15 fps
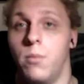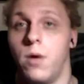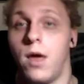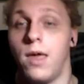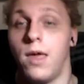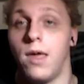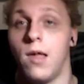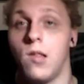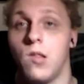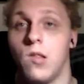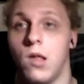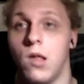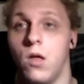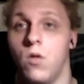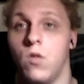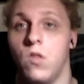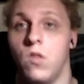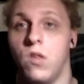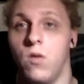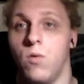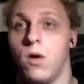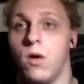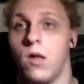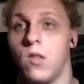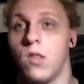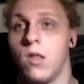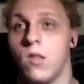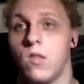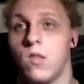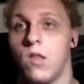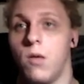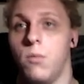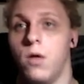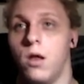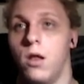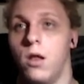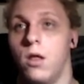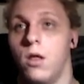I guess I'll see you guys next time then.